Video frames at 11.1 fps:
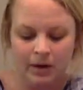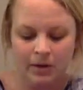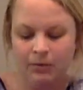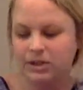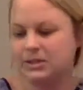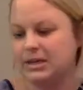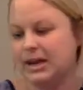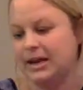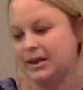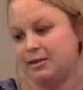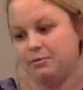We just got
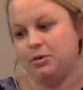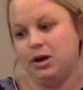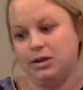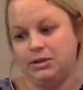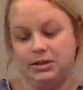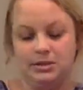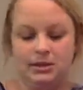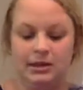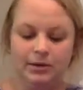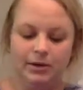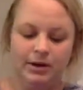to get the process
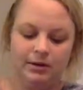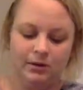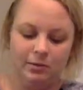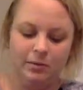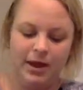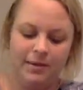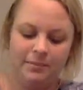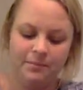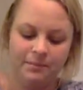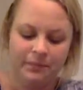going a little bit.